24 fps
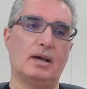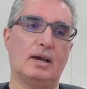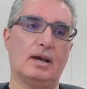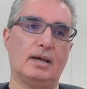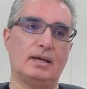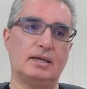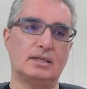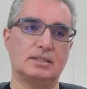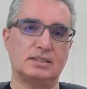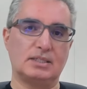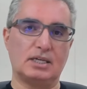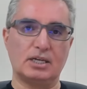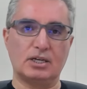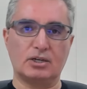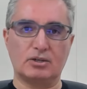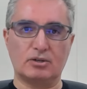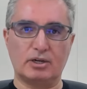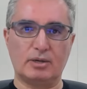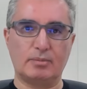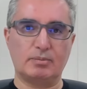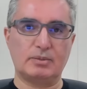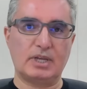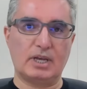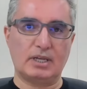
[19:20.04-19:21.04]
it's
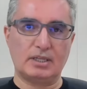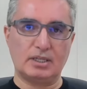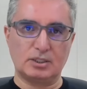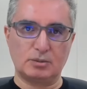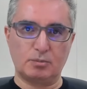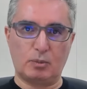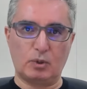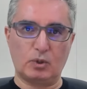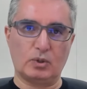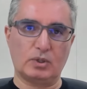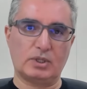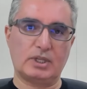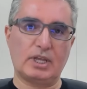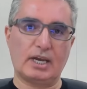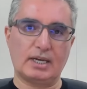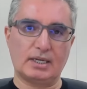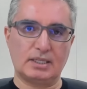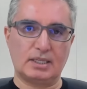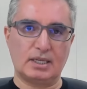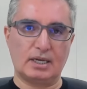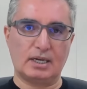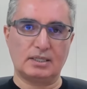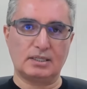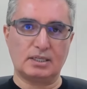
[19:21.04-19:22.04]
encrypted, it's
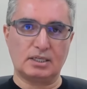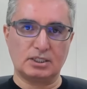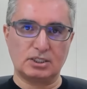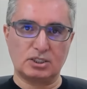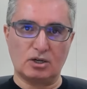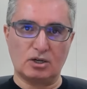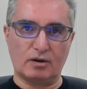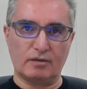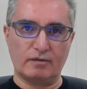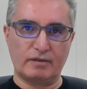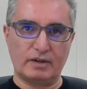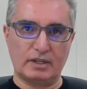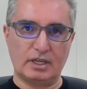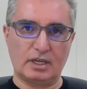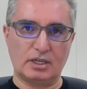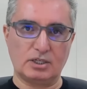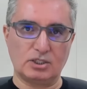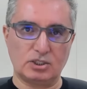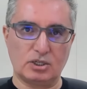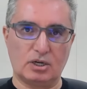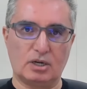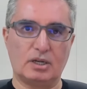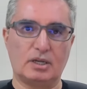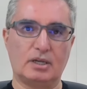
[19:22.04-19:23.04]
protected, it's
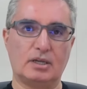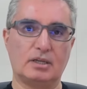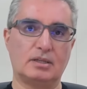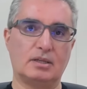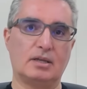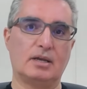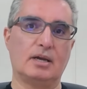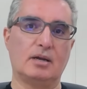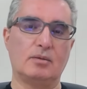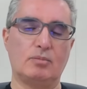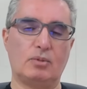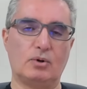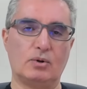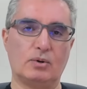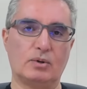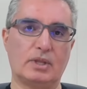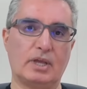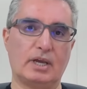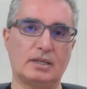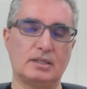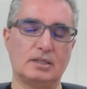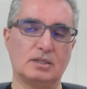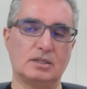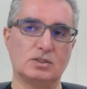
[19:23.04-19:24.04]
confidentially, again,
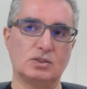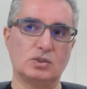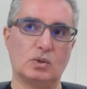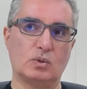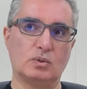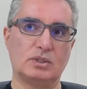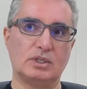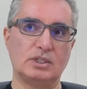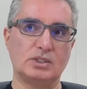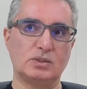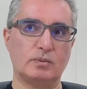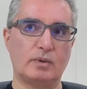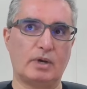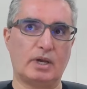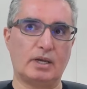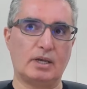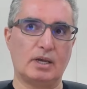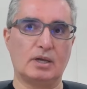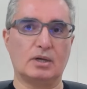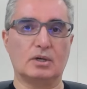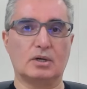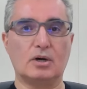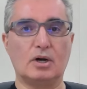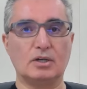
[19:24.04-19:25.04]
protected. So this way,
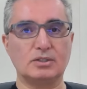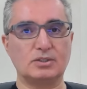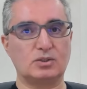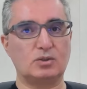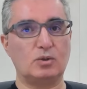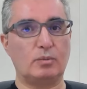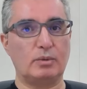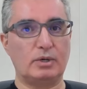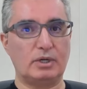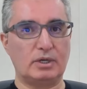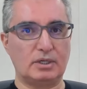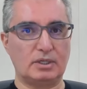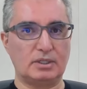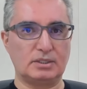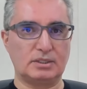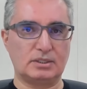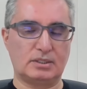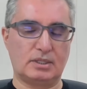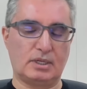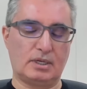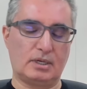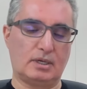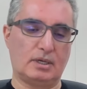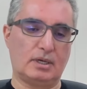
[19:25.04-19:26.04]
the customers,
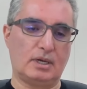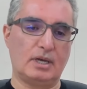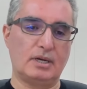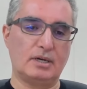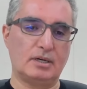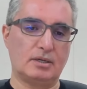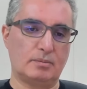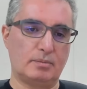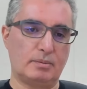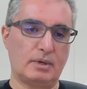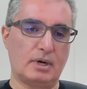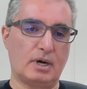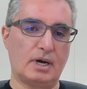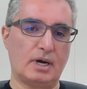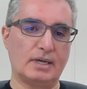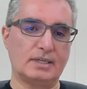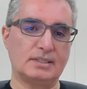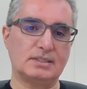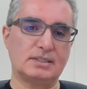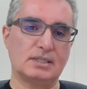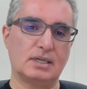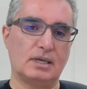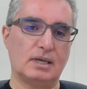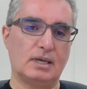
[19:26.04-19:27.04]
the
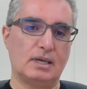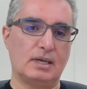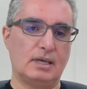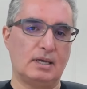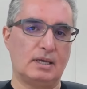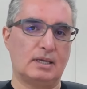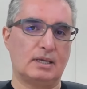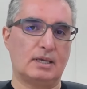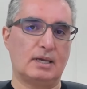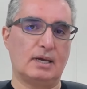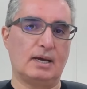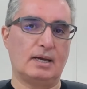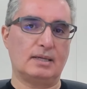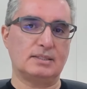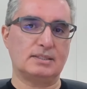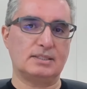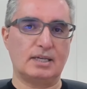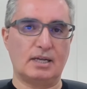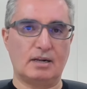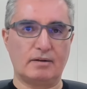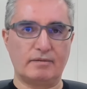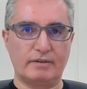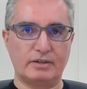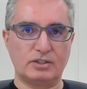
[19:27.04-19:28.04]
enterprise can
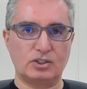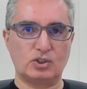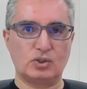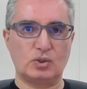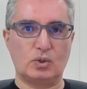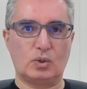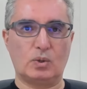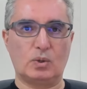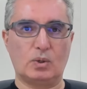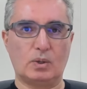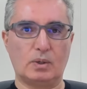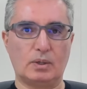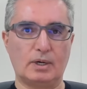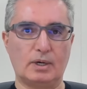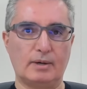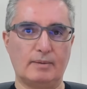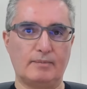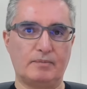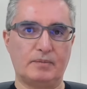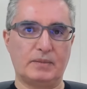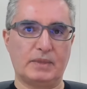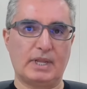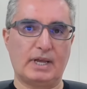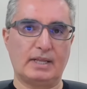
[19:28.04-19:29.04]
self-assure
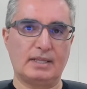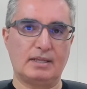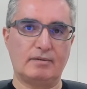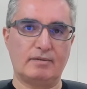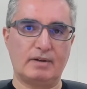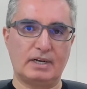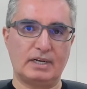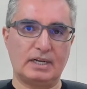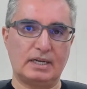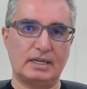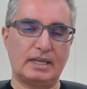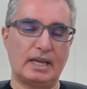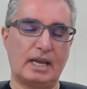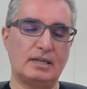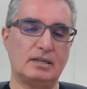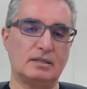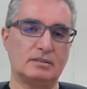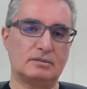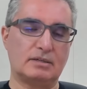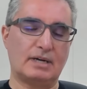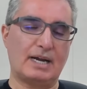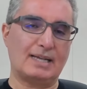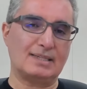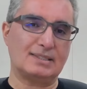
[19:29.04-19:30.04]
that even the data
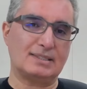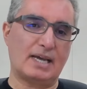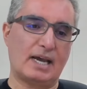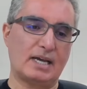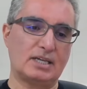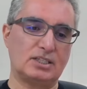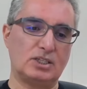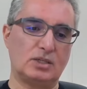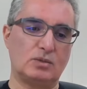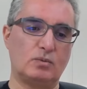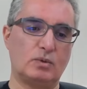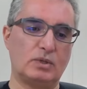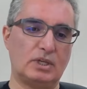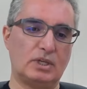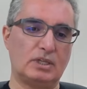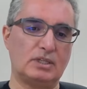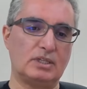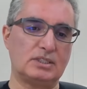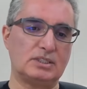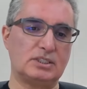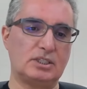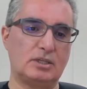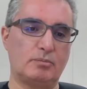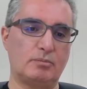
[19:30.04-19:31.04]
transaction within
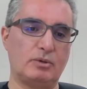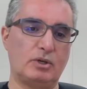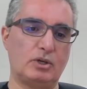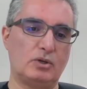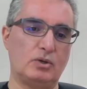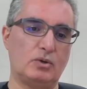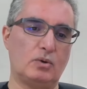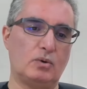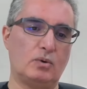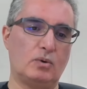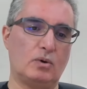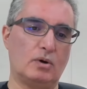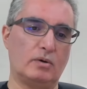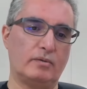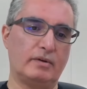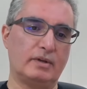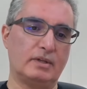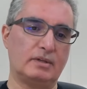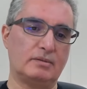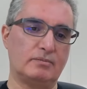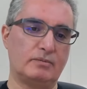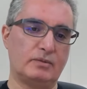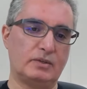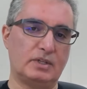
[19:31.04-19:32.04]
the C P U or
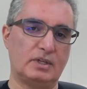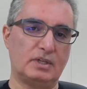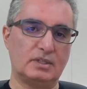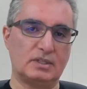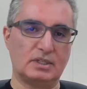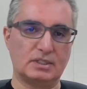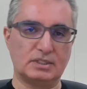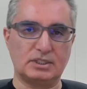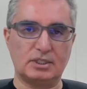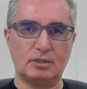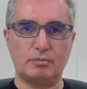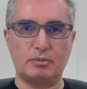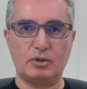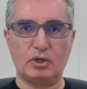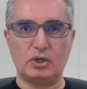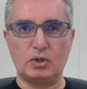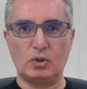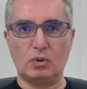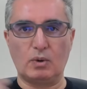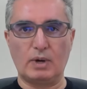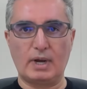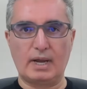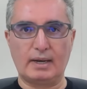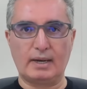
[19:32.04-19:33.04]
within the C P
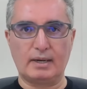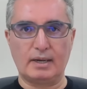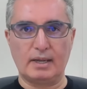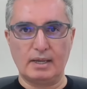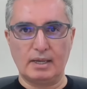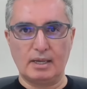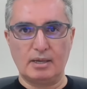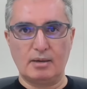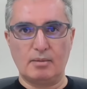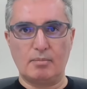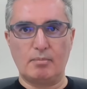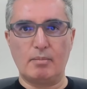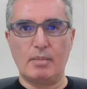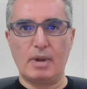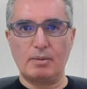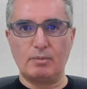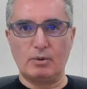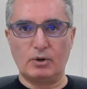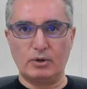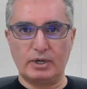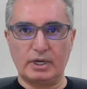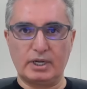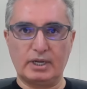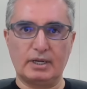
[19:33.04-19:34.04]
U and
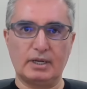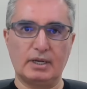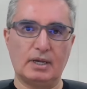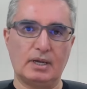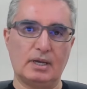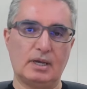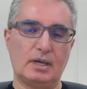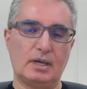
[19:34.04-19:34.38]
memory,